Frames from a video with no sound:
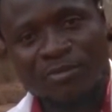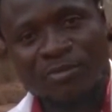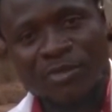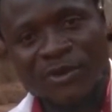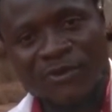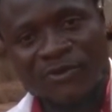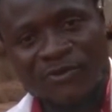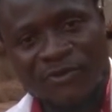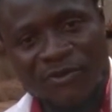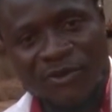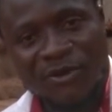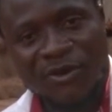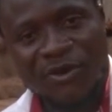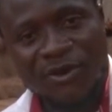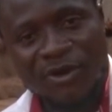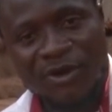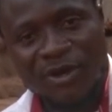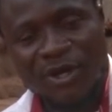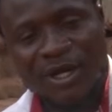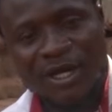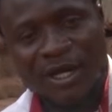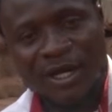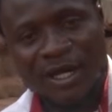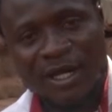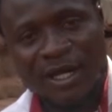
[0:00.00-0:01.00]
before
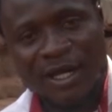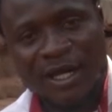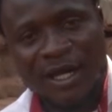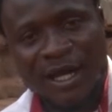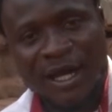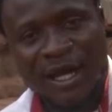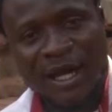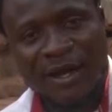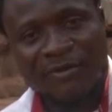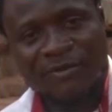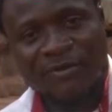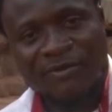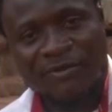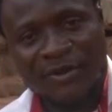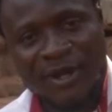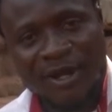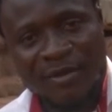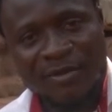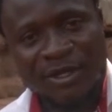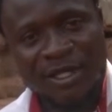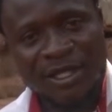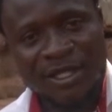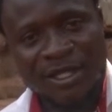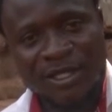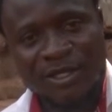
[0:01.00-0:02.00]
her
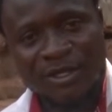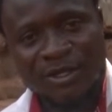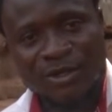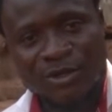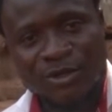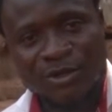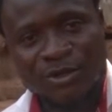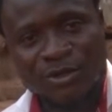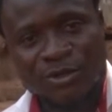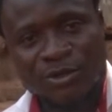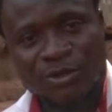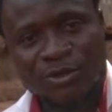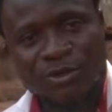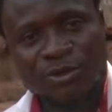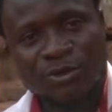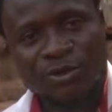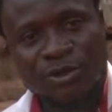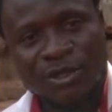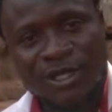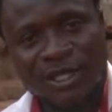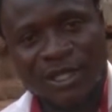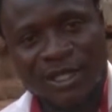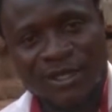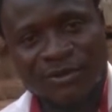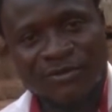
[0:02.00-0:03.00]
family
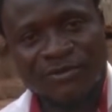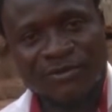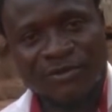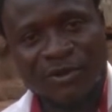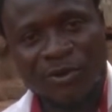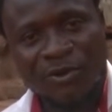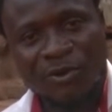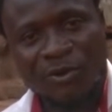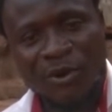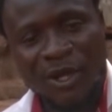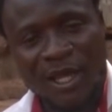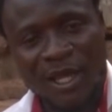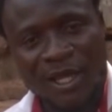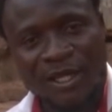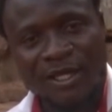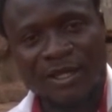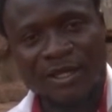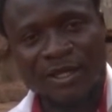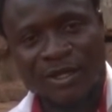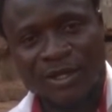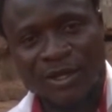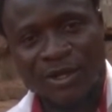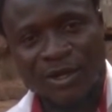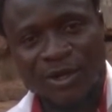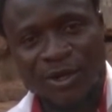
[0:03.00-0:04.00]
could live well.
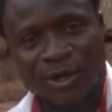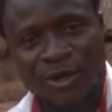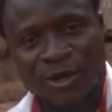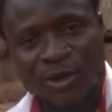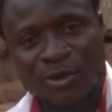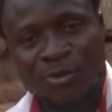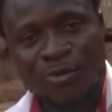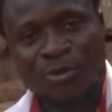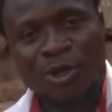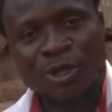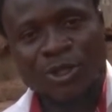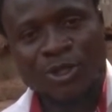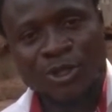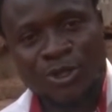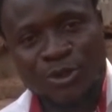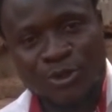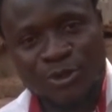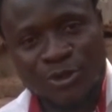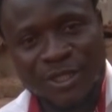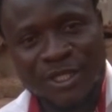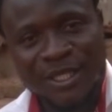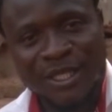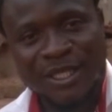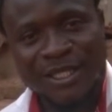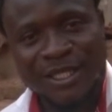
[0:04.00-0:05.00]
But
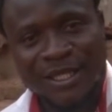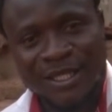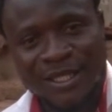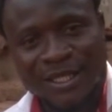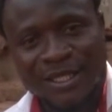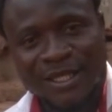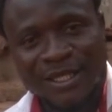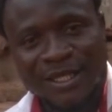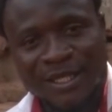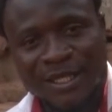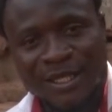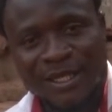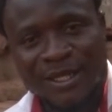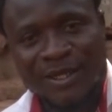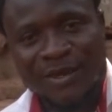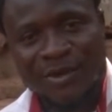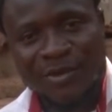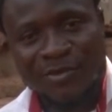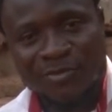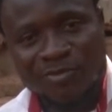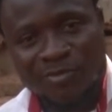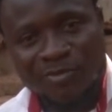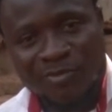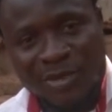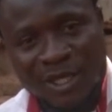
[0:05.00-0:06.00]
today,
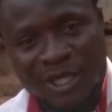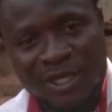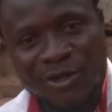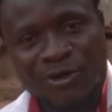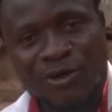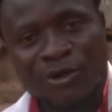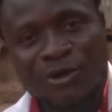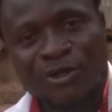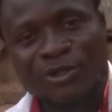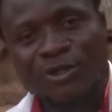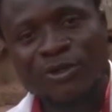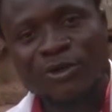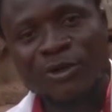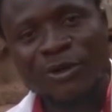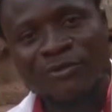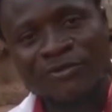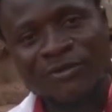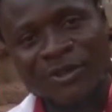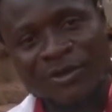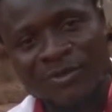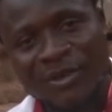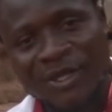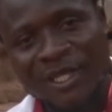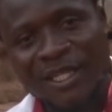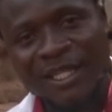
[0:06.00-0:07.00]
because of
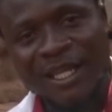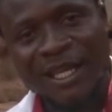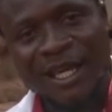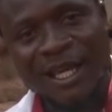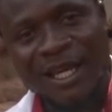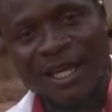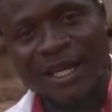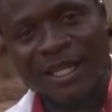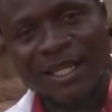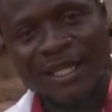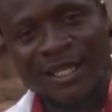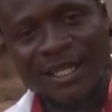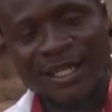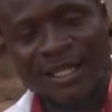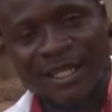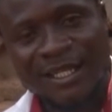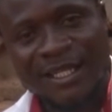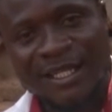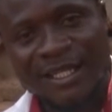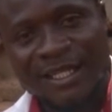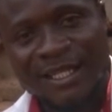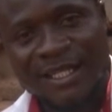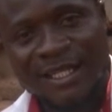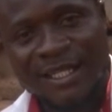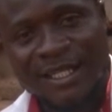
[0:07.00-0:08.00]
the media,
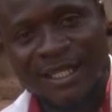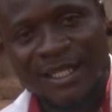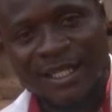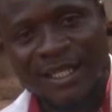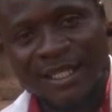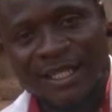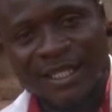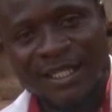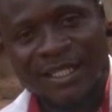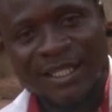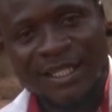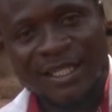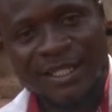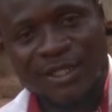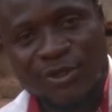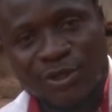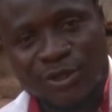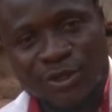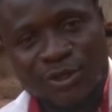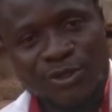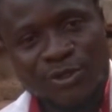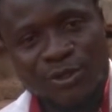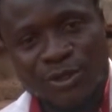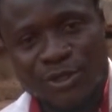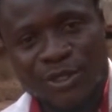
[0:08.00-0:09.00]
she
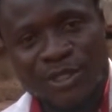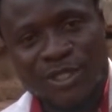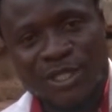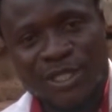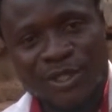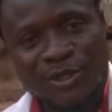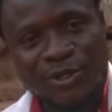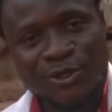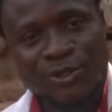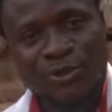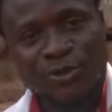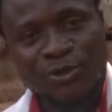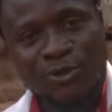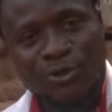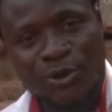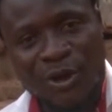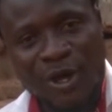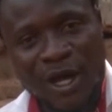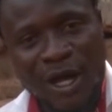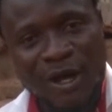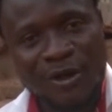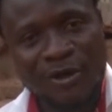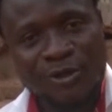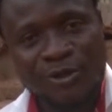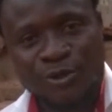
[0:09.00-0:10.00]
does not need to go
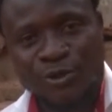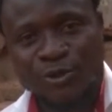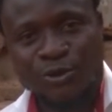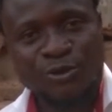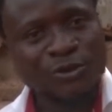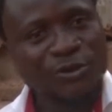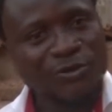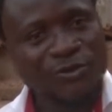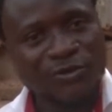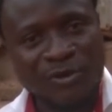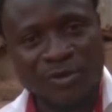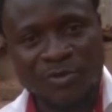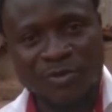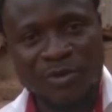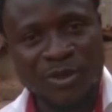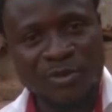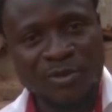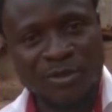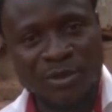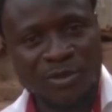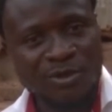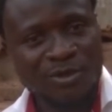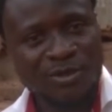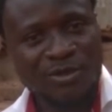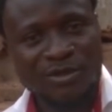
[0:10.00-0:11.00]
out to cook for
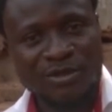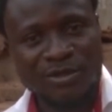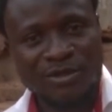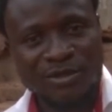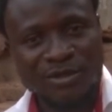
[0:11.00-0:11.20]
people,